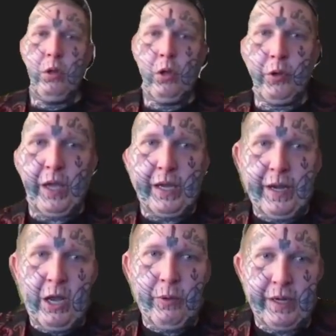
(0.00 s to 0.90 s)
Okay,
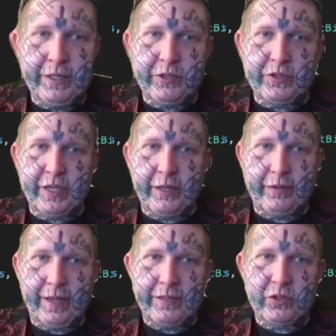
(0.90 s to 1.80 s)
now we need to take
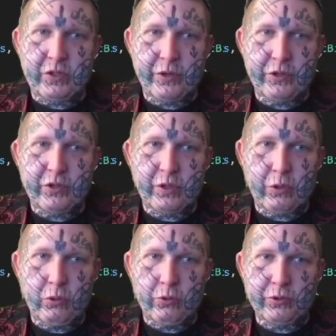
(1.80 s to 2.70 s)
that search, the
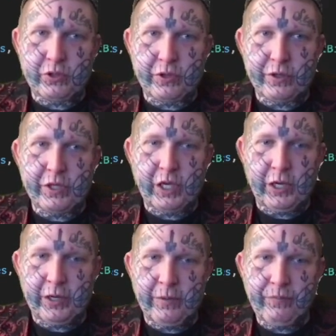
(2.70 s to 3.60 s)
Google search
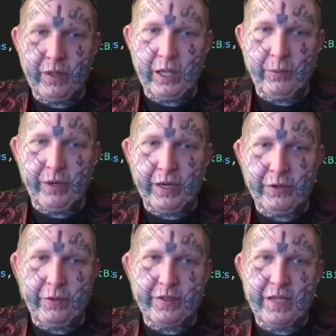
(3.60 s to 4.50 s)
here, and we need to
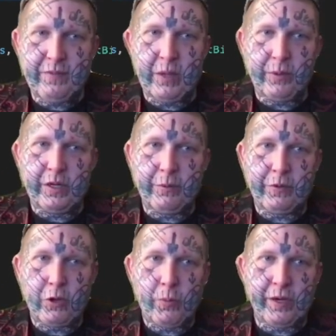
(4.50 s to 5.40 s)
do the same thing we did with
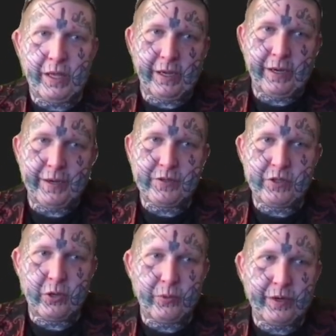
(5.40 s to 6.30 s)
OpenAI.
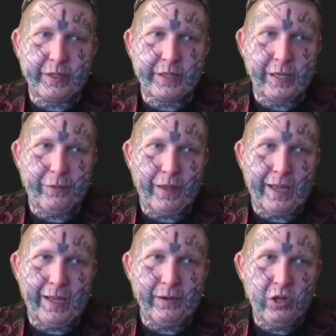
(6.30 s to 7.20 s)
So we're going to take
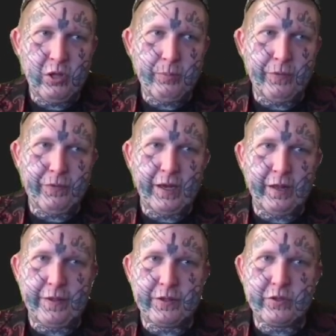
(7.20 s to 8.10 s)
that, put that in
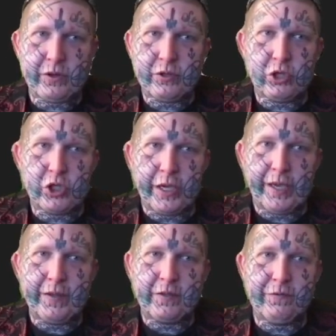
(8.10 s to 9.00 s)
the
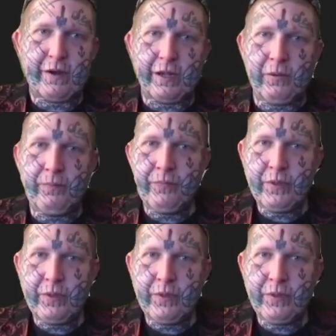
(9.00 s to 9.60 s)
search.js file.